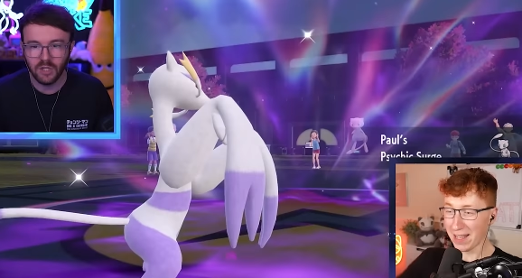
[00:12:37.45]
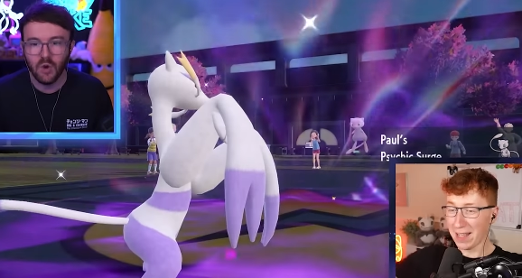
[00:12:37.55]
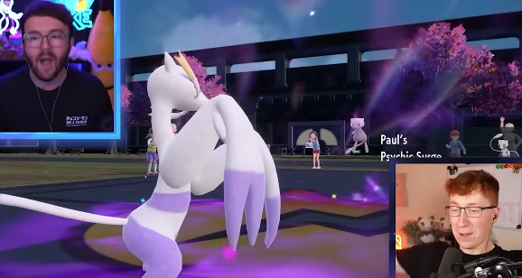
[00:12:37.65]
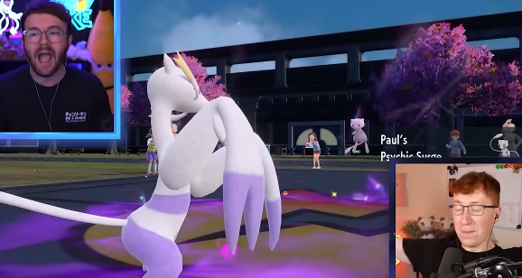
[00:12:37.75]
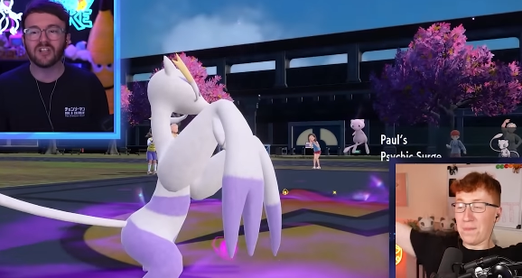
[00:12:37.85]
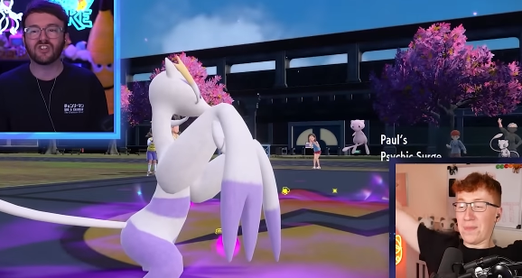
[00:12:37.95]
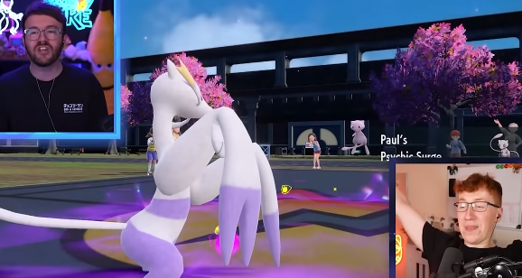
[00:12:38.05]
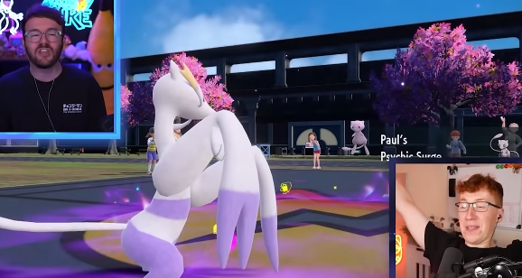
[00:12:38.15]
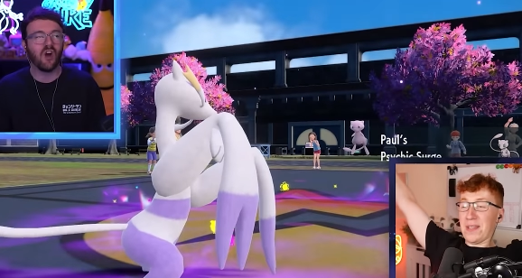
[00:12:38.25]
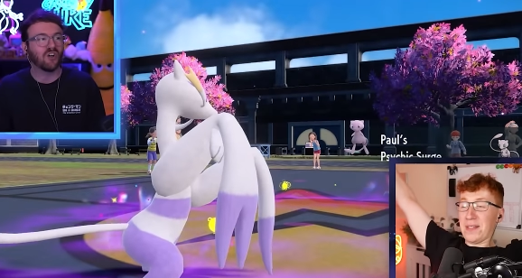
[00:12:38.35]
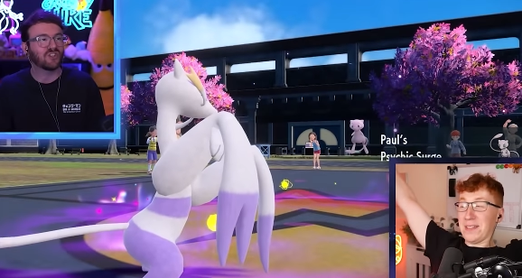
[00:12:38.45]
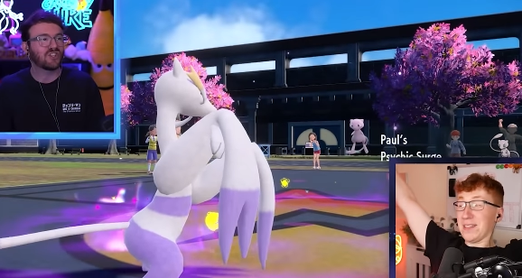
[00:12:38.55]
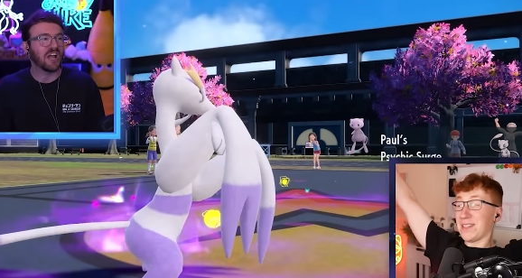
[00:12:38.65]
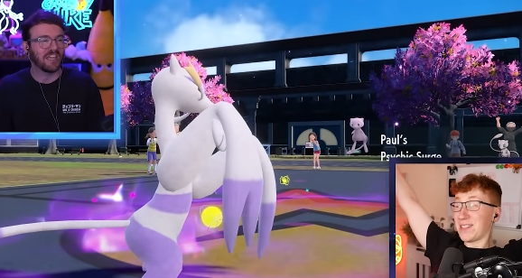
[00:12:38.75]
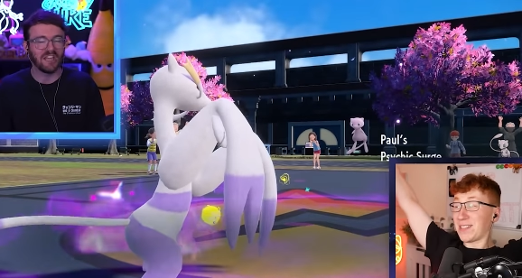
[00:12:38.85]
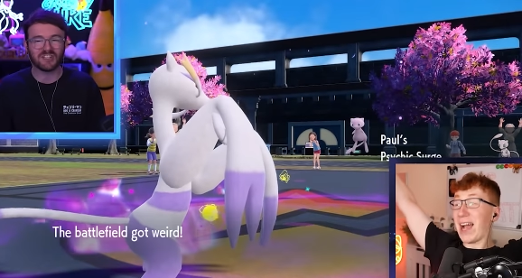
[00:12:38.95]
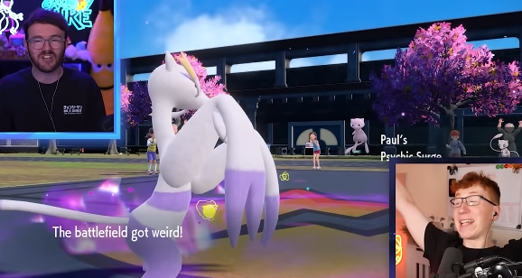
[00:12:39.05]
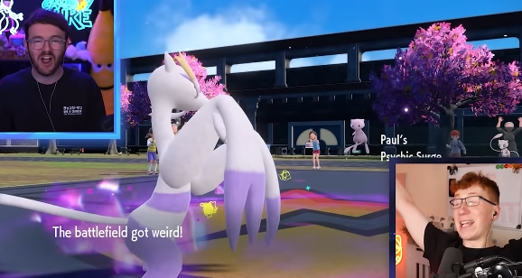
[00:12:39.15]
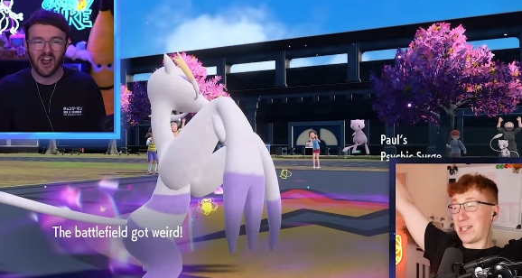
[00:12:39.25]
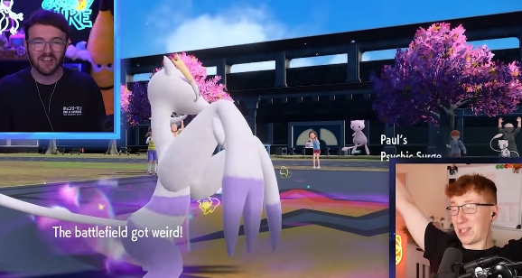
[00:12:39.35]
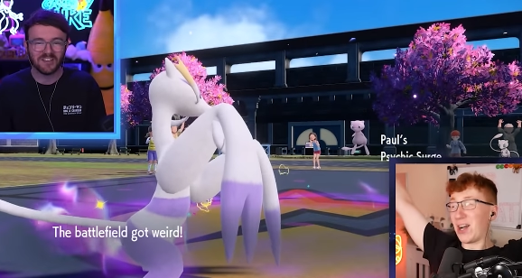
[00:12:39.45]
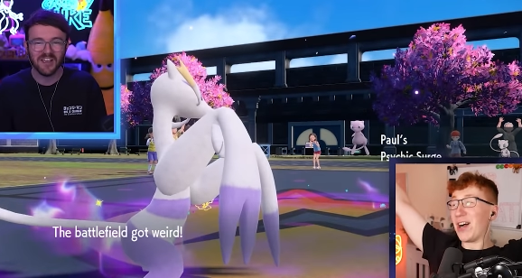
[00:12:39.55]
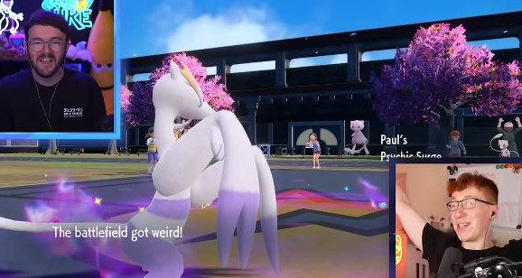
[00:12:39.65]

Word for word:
Speaker 1: You actually got Psychic Surge. Psychic Surge.